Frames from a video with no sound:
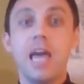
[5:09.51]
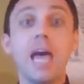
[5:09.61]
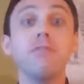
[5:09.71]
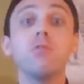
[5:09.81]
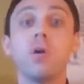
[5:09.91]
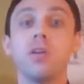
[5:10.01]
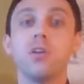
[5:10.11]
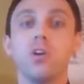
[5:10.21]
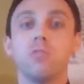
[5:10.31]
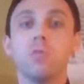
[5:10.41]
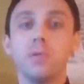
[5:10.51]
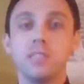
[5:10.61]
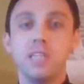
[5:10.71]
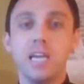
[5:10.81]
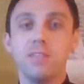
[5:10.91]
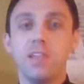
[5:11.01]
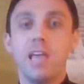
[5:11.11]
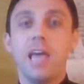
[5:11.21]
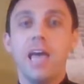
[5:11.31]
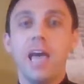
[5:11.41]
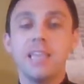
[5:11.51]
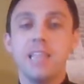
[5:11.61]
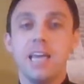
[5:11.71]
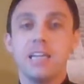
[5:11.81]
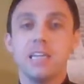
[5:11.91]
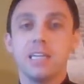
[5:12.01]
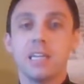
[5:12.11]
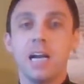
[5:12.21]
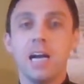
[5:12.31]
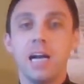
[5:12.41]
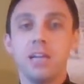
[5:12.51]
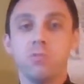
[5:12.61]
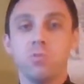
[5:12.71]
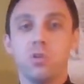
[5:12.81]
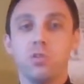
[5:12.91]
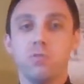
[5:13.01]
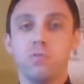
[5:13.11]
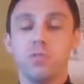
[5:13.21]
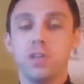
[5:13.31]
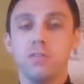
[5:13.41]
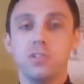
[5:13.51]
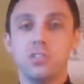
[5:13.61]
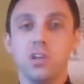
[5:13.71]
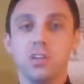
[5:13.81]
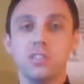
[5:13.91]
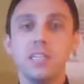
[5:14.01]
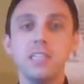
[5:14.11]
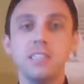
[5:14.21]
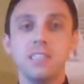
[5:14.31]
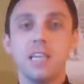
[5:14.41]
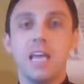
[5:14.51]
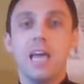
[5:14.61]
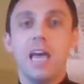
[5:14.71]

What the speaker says: everyone will be saved and that God will forgive us our sins